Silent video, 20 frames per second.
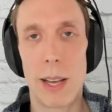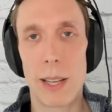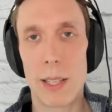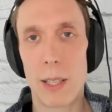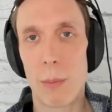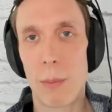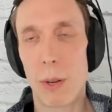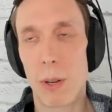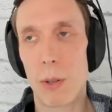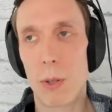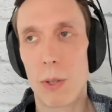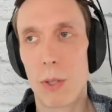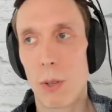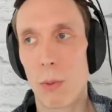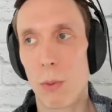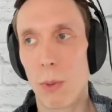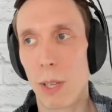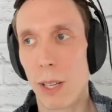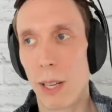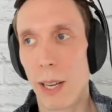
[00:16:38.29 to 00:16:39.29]
as opposed
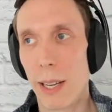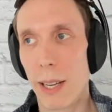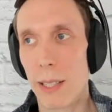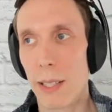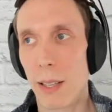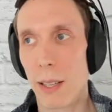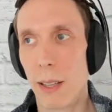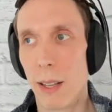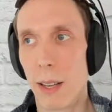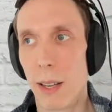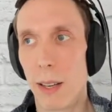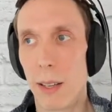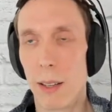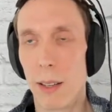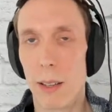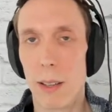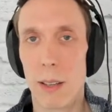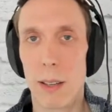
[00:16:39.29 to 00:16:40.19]
to realizing that